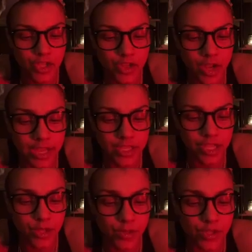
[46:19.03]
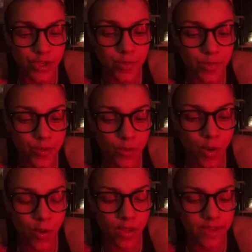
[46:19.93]
try to usurp the
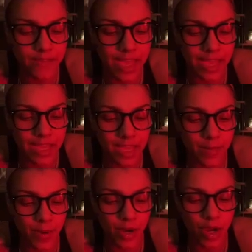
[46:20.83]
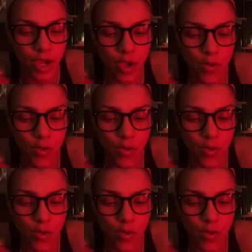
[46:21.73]
role of gatekeeper